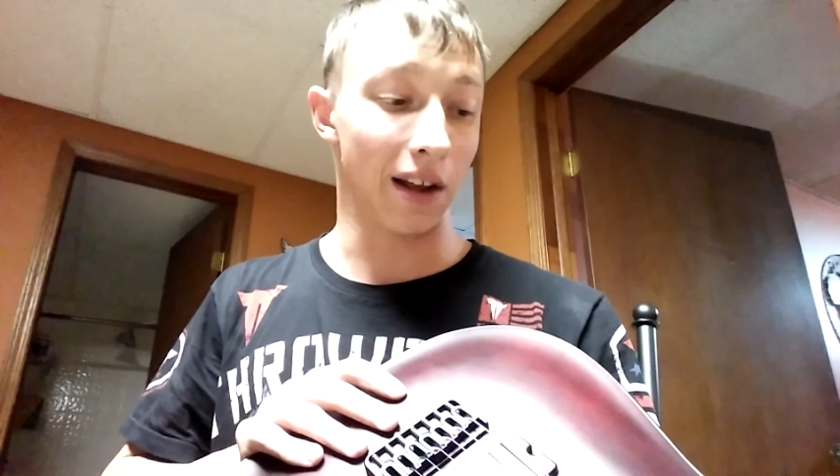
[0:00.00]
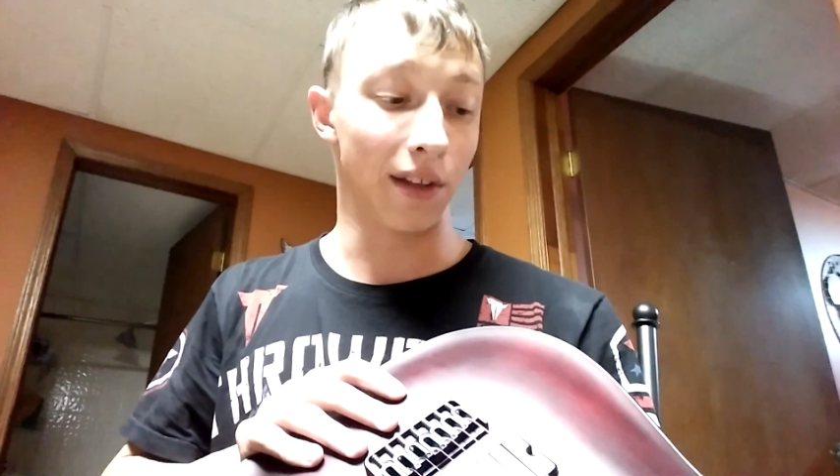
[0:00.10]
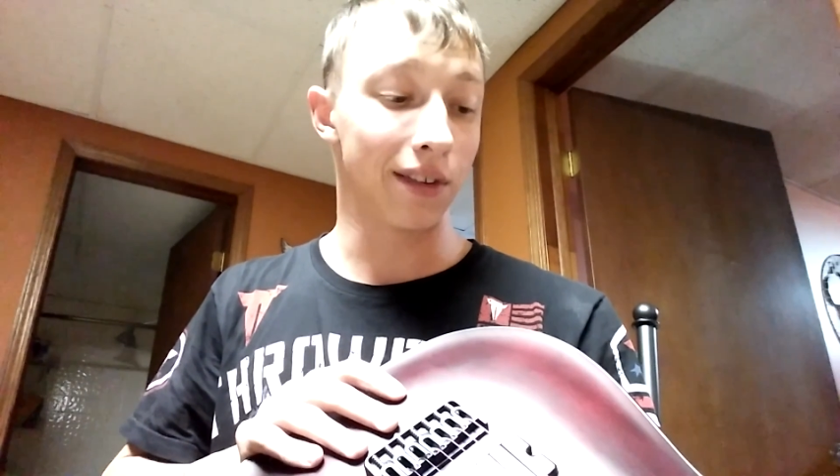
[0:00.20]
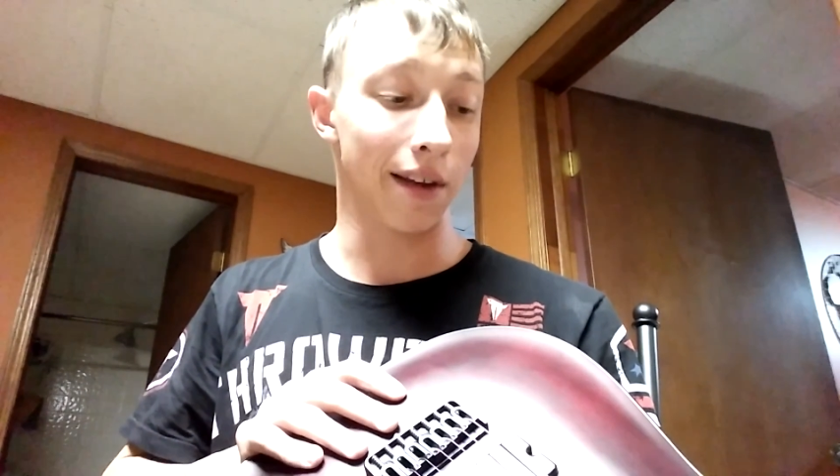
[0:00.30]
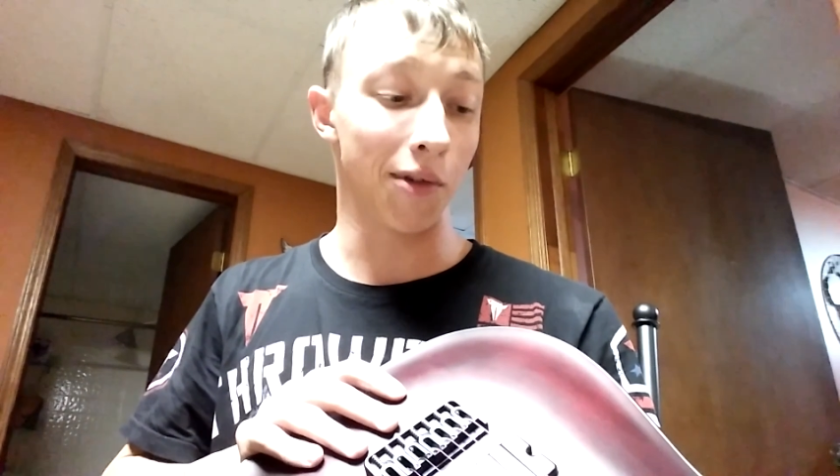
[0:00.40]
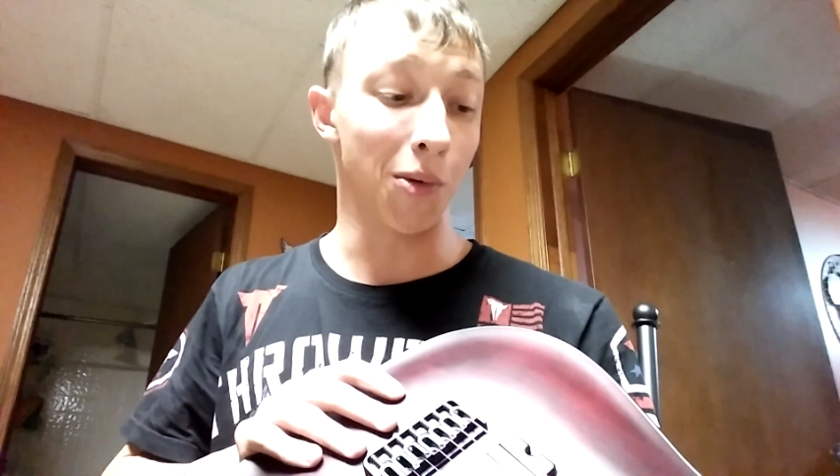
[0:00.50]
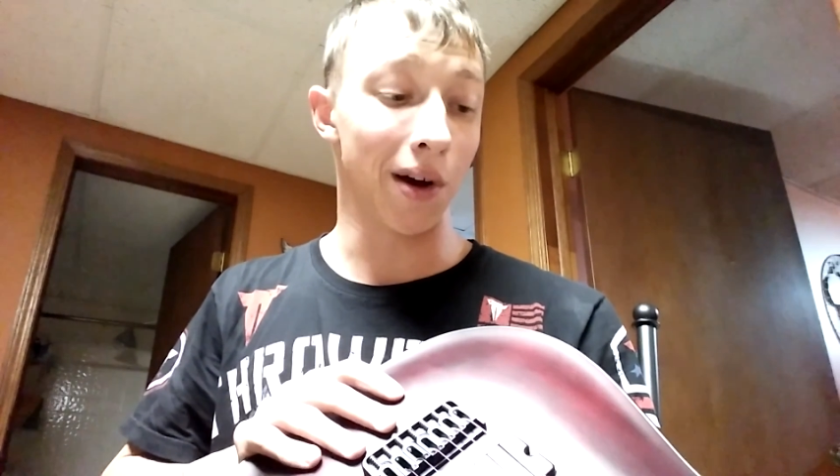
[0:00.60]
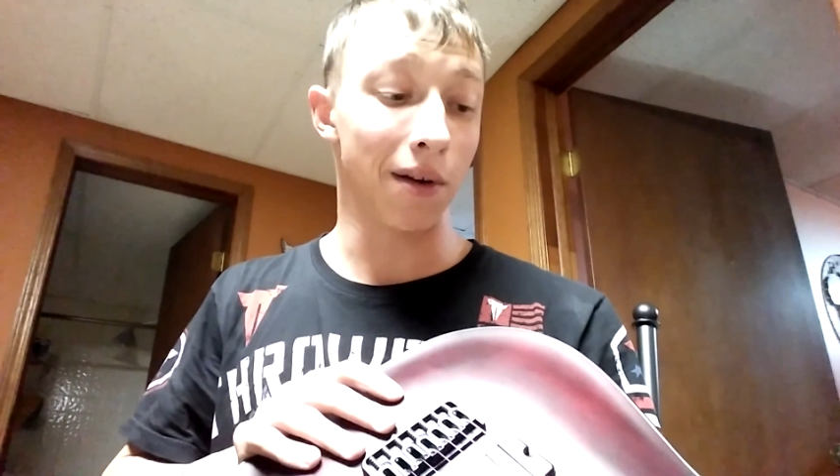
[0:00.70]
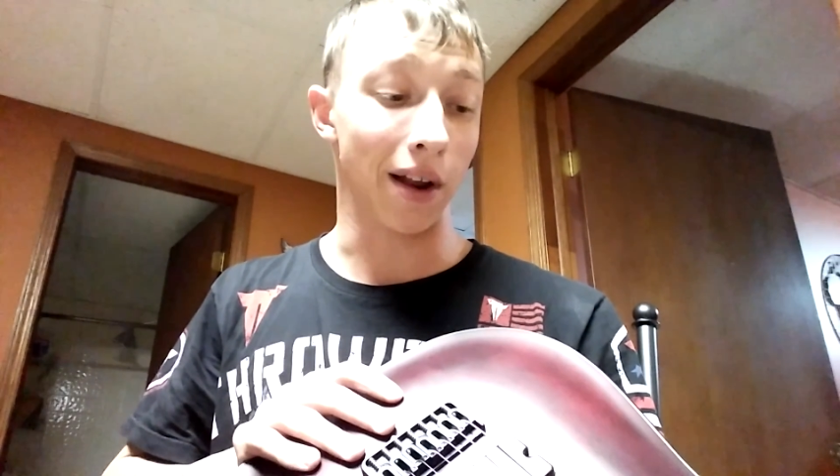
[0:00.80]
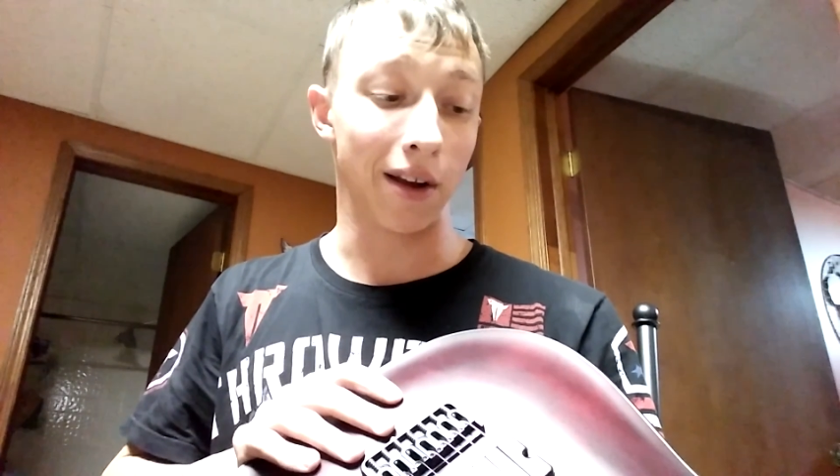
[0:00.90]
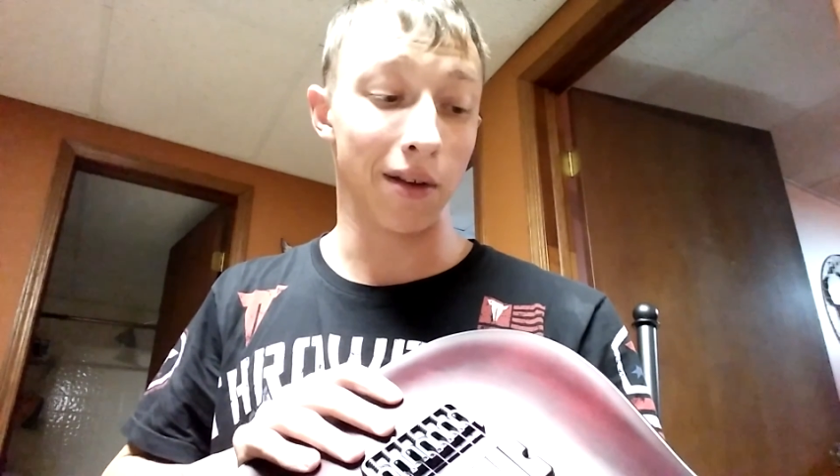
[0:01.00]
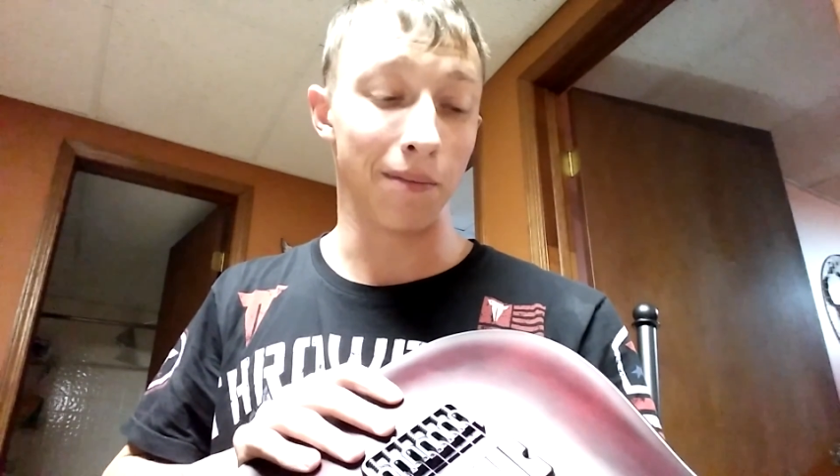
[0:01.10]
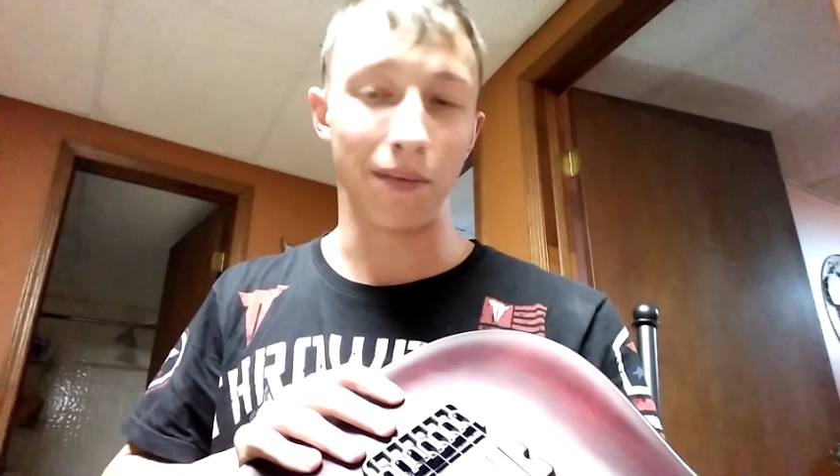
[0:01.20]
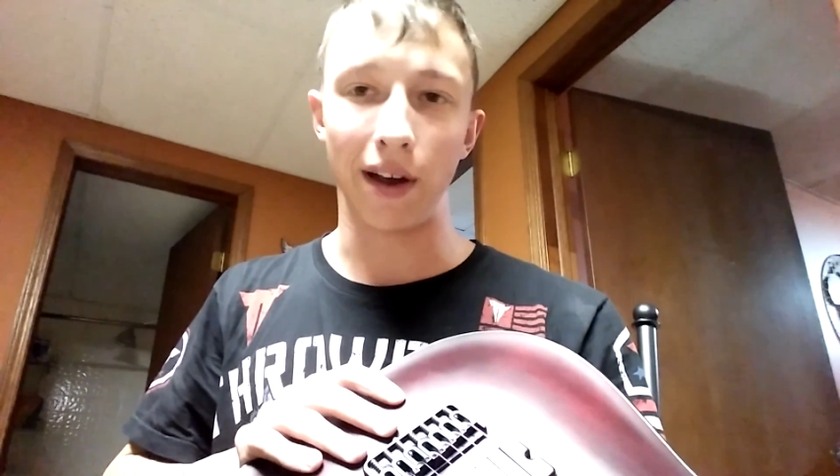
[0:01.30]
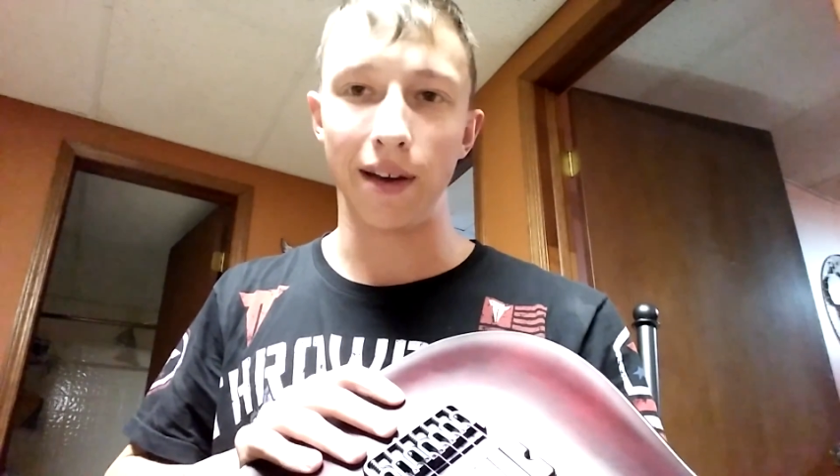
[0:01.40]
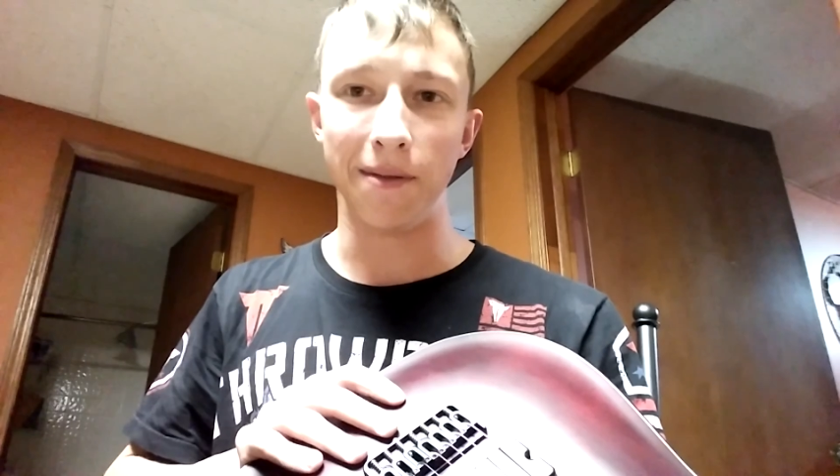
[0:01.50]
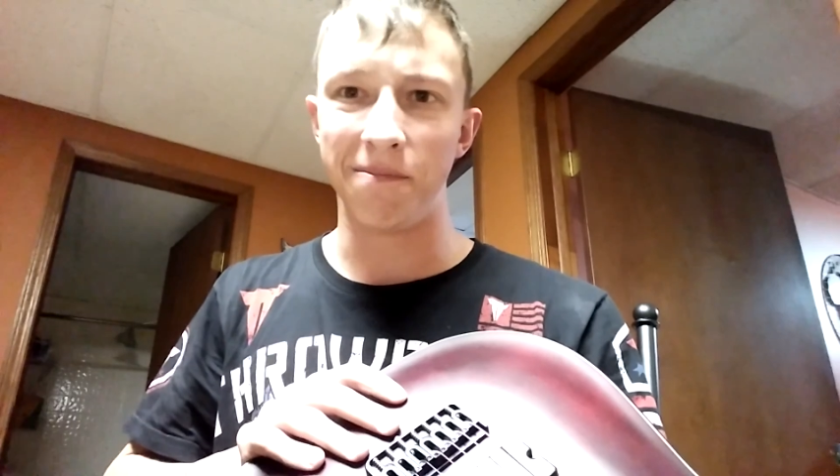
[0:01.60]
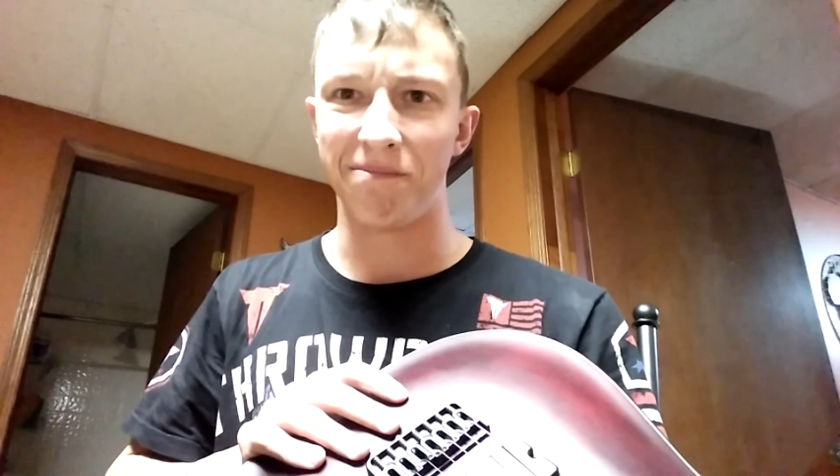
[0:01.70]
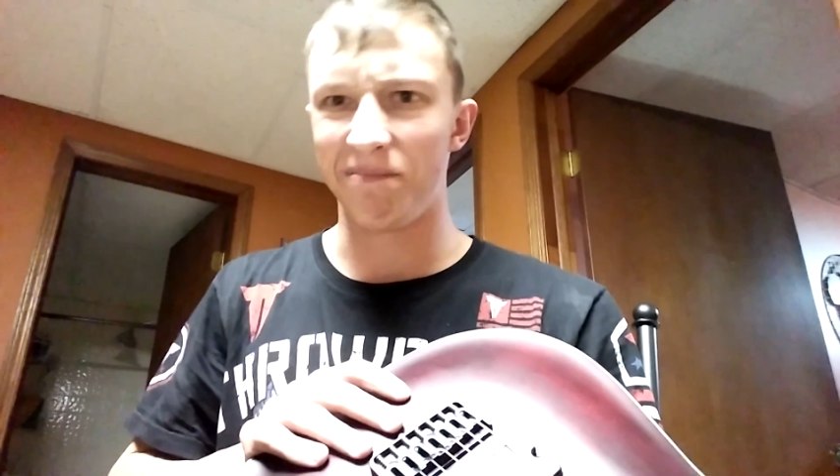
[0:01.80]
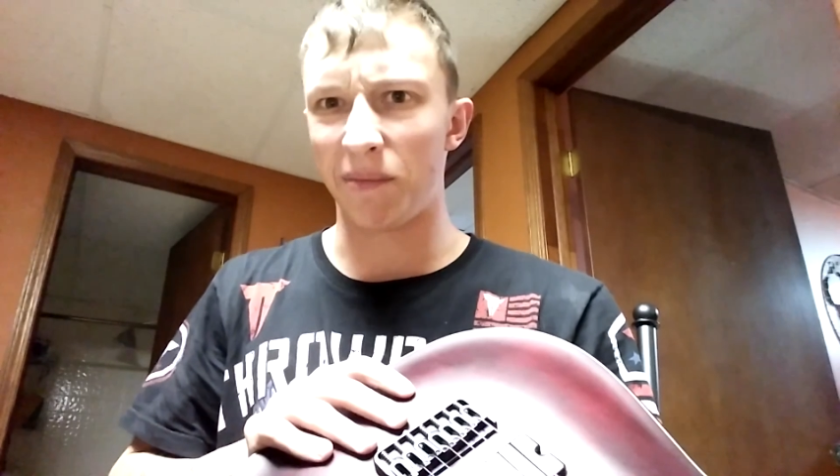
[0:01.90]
I looked everywhere and I couldn't find